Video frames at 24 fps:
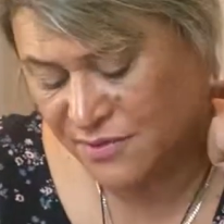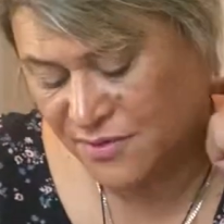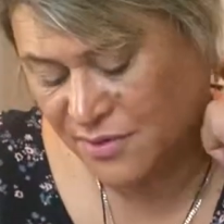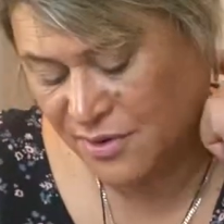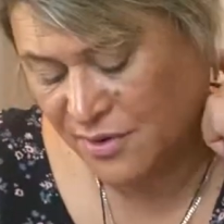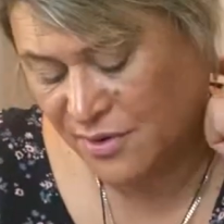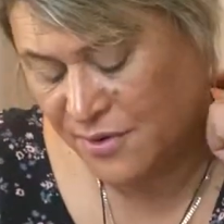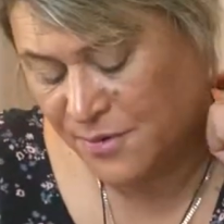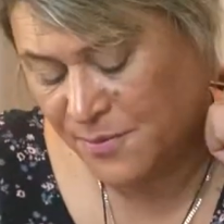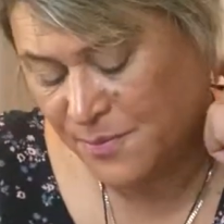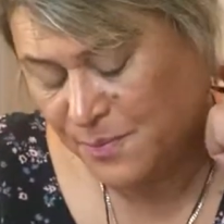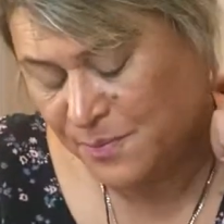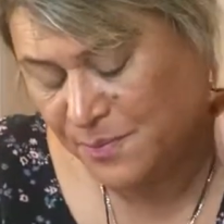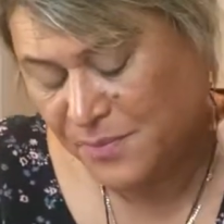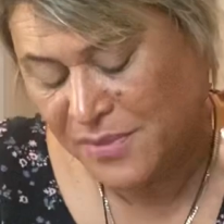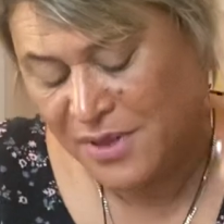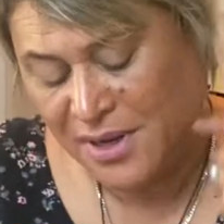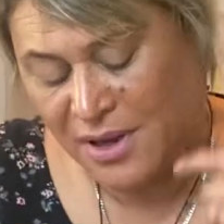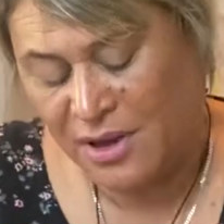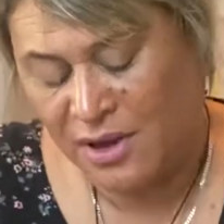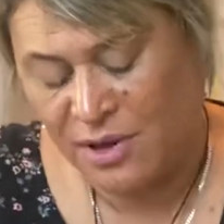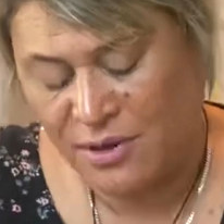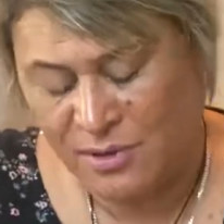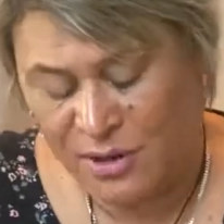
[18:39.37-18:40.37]
So
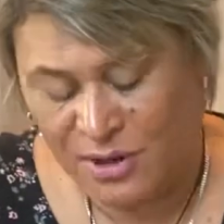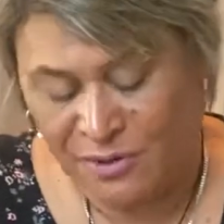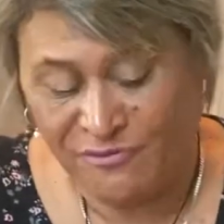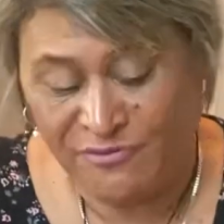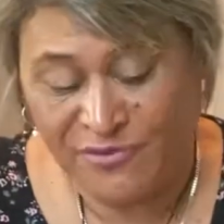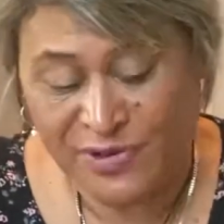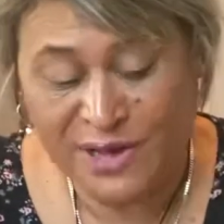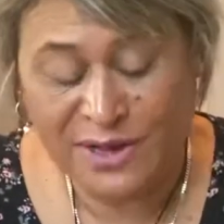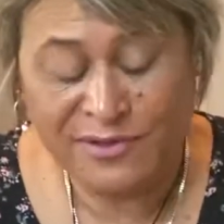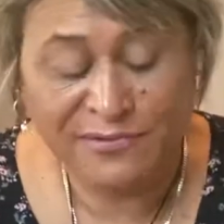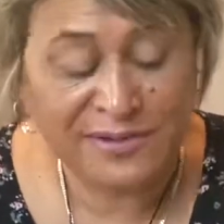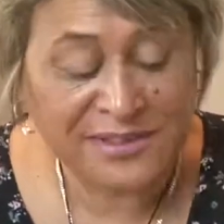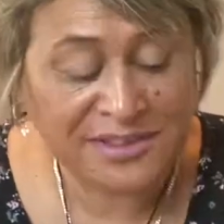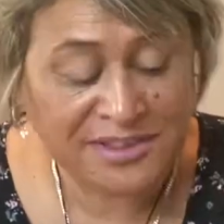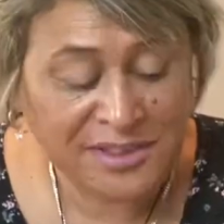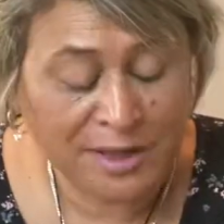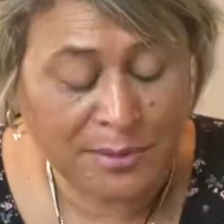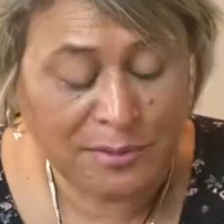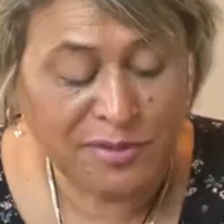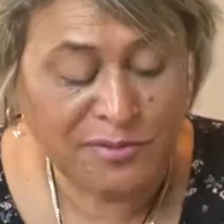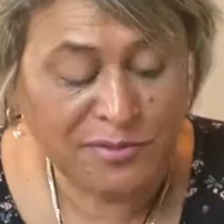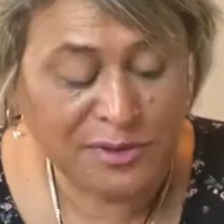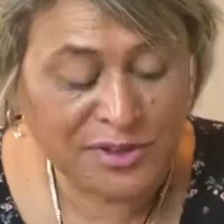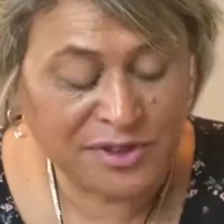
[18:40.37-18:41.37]
I'm feeling for
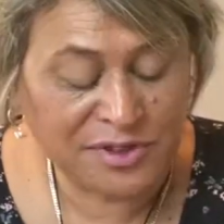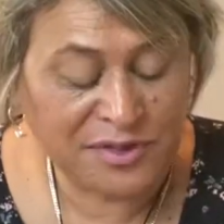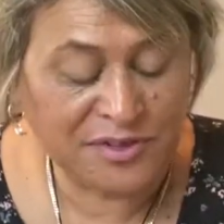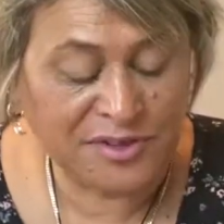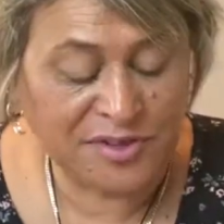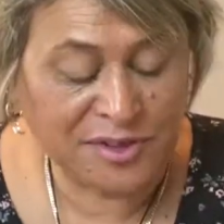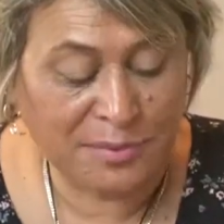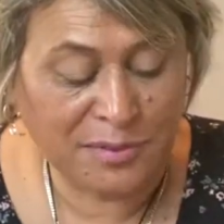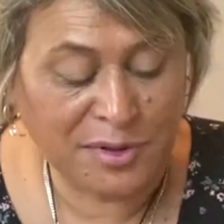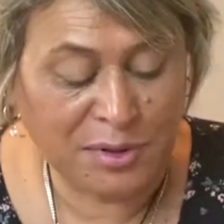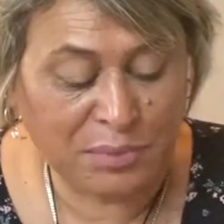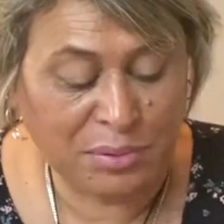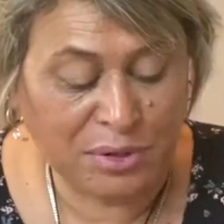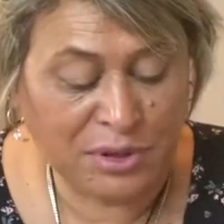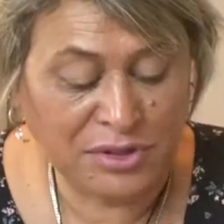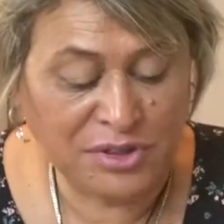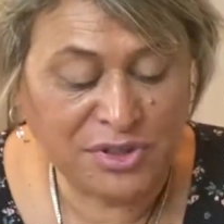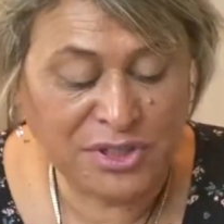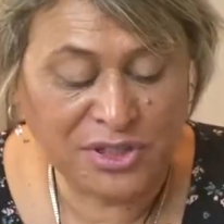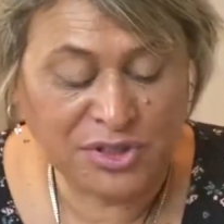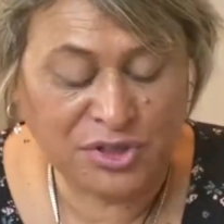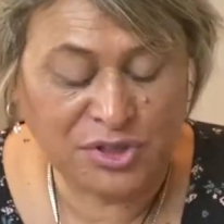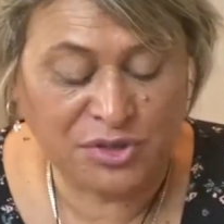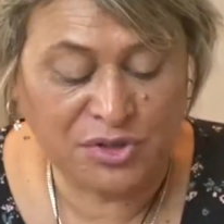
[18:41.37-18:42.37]
some of you in some of the
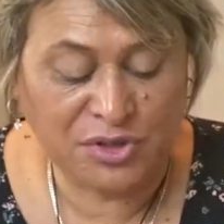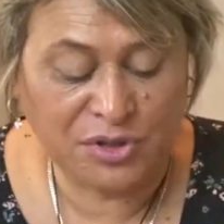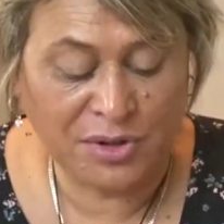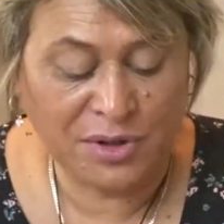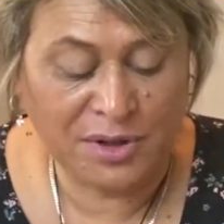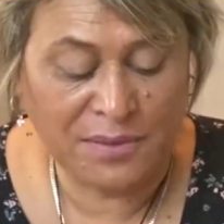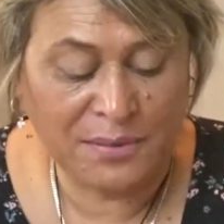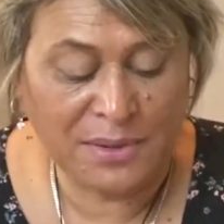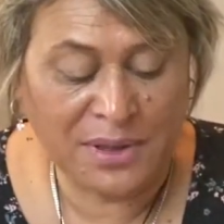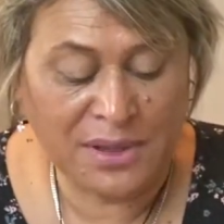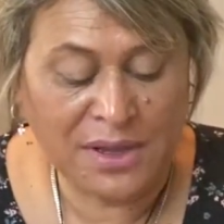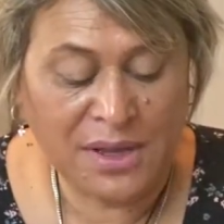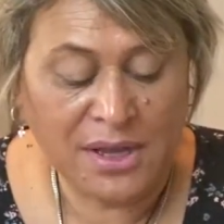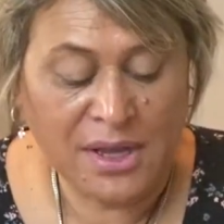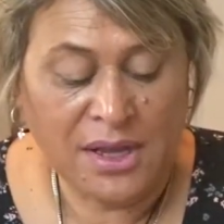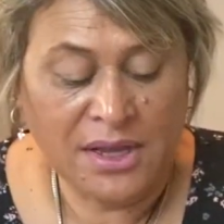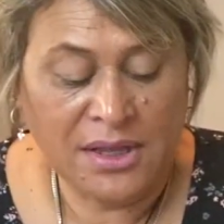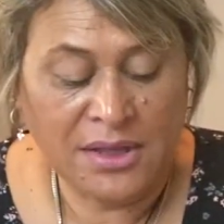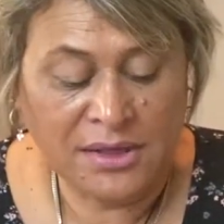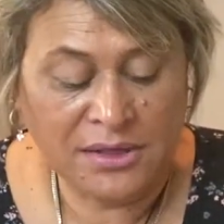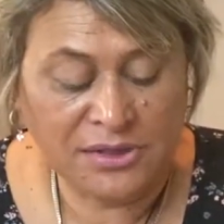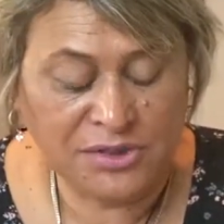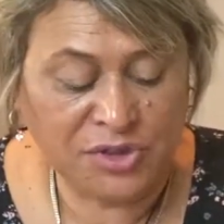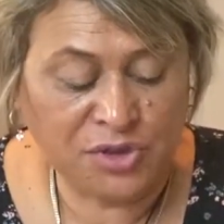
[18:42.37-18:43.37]
projects you're doing, but
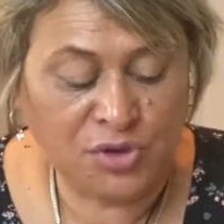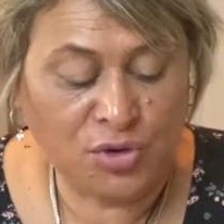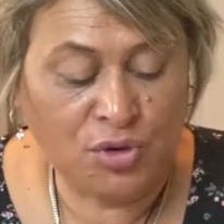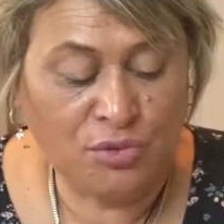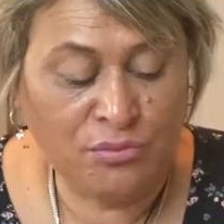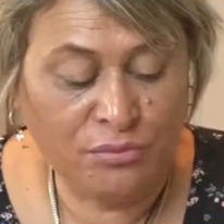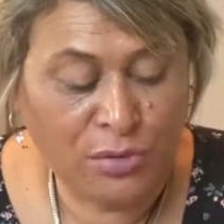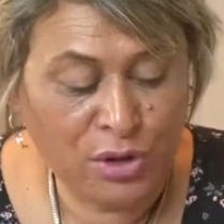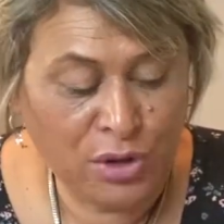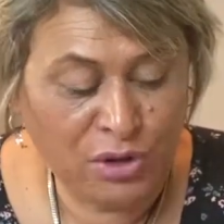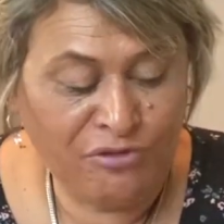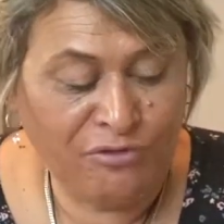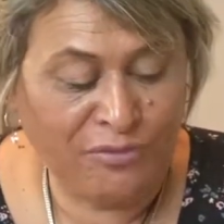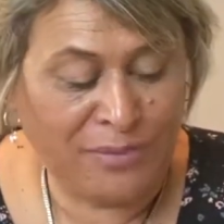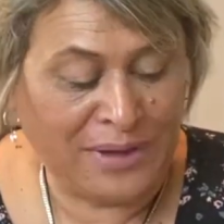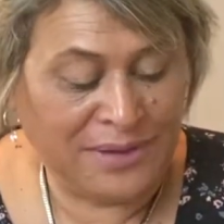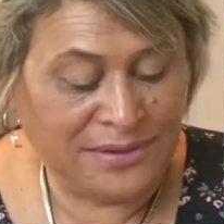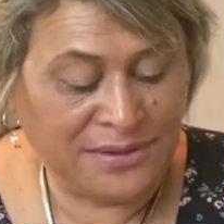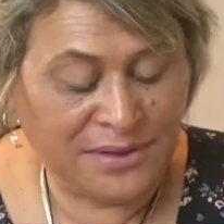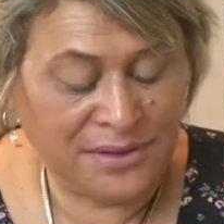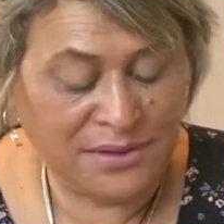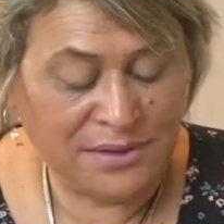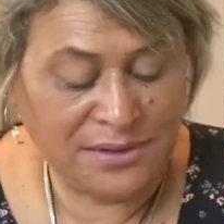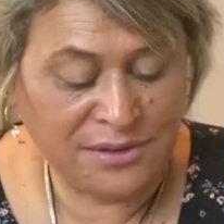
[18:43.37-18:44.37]
there's still
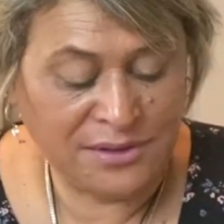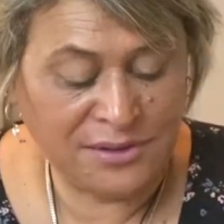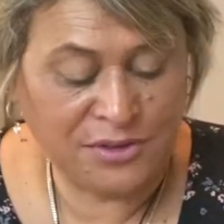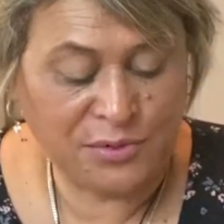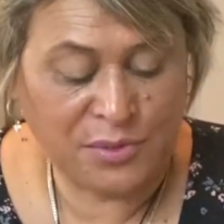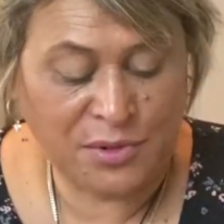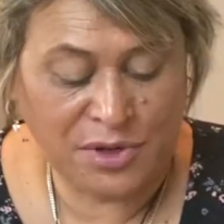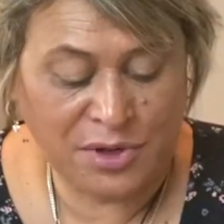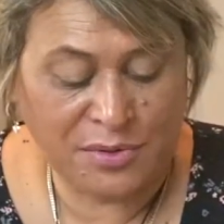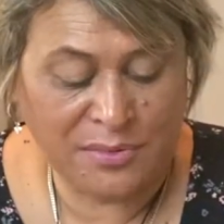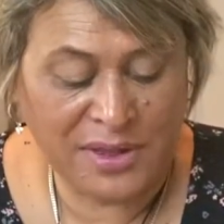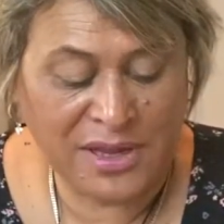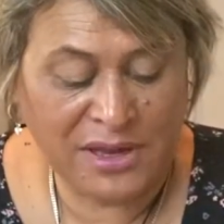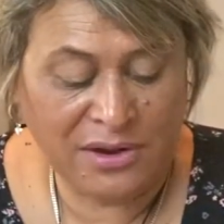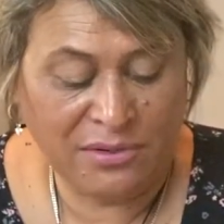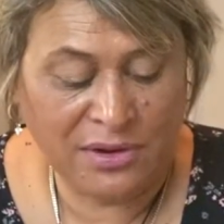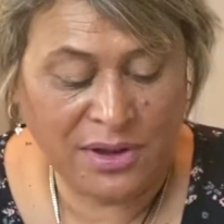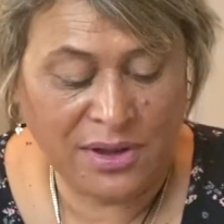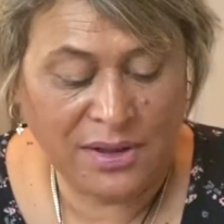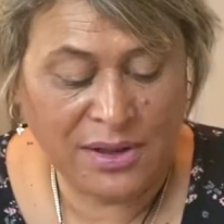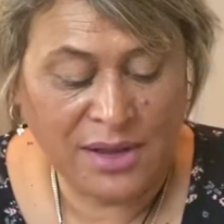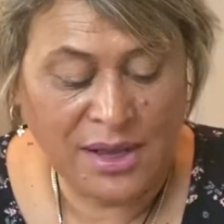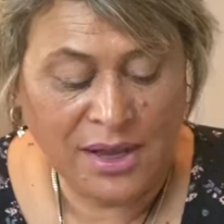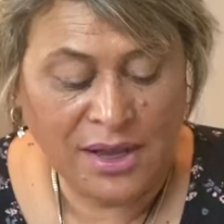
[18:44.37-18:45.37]
movement is what I'm
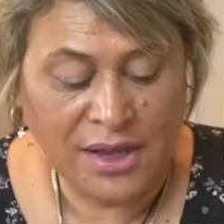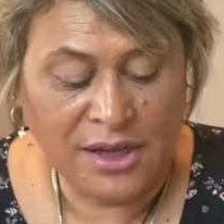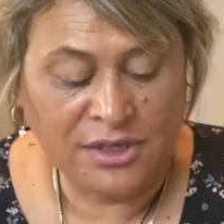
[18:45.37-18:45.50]
hearing.